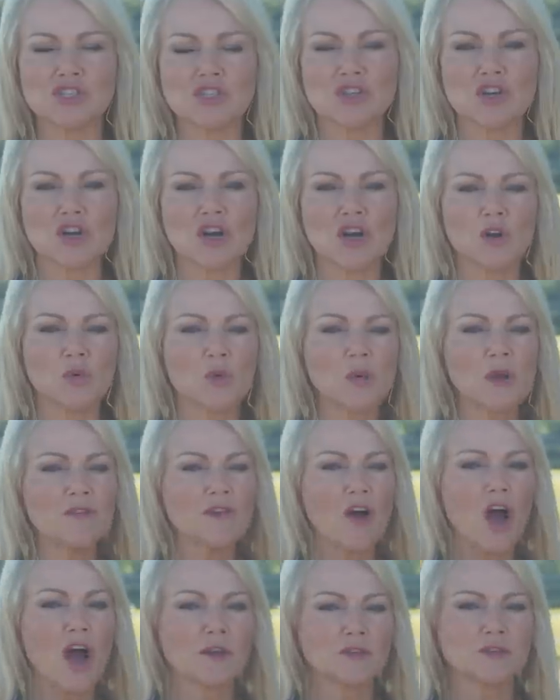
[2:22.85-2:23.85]
Star,
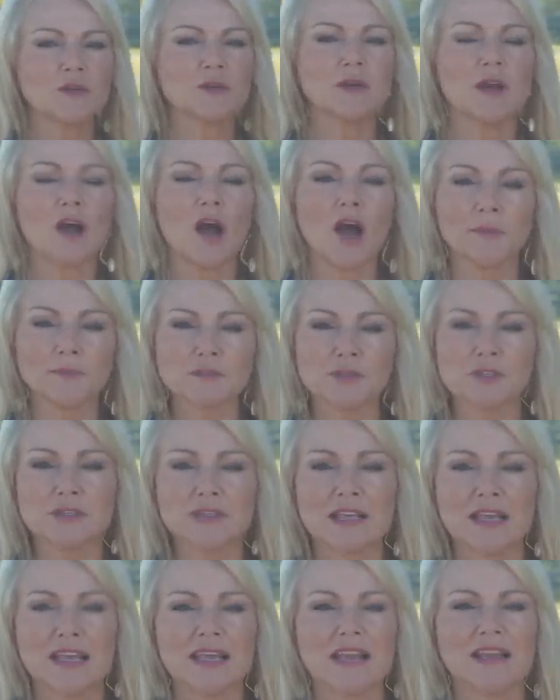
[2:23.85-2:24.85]
we've option,
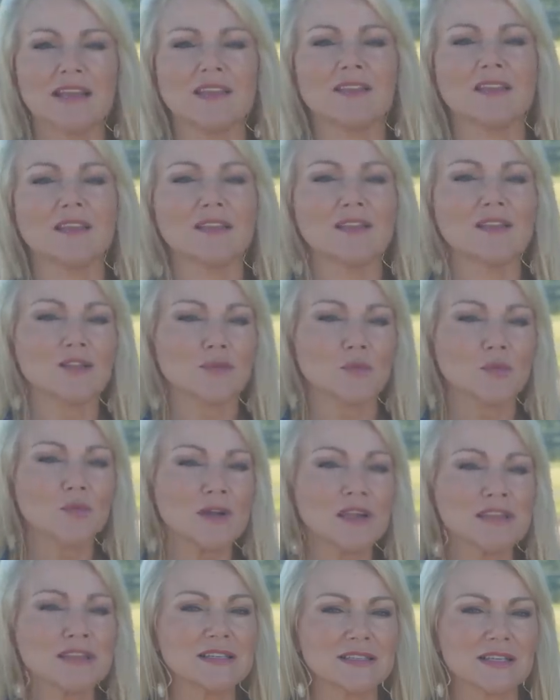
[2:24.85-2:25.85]
optioned in the
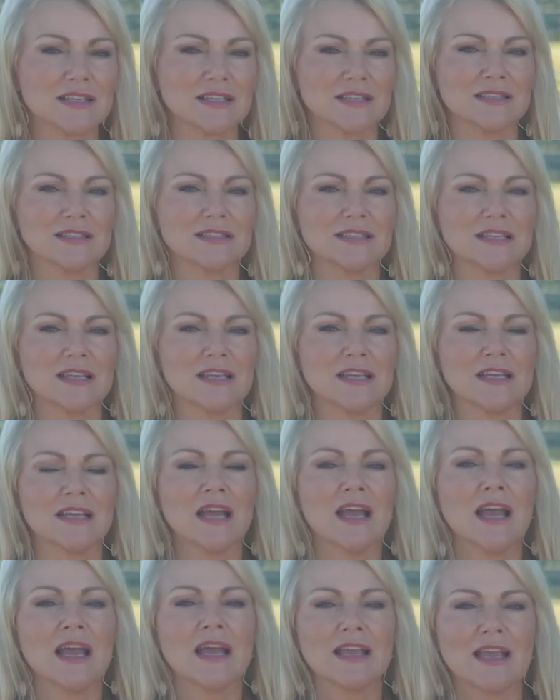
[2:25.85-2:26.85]
360
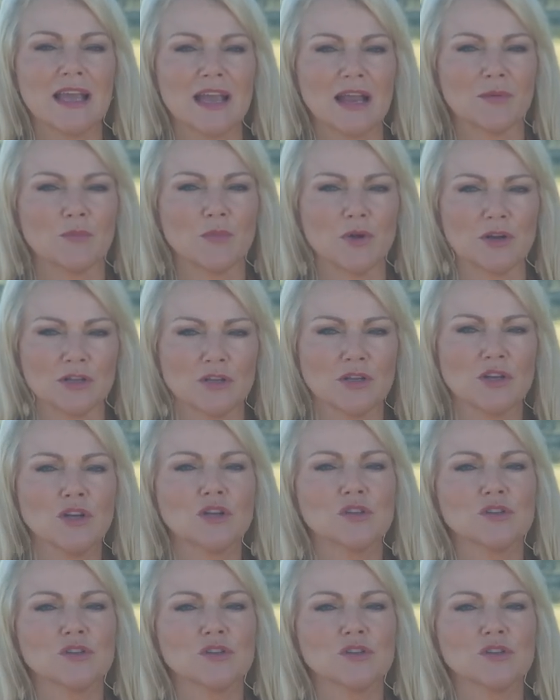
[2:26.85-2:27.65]
camera.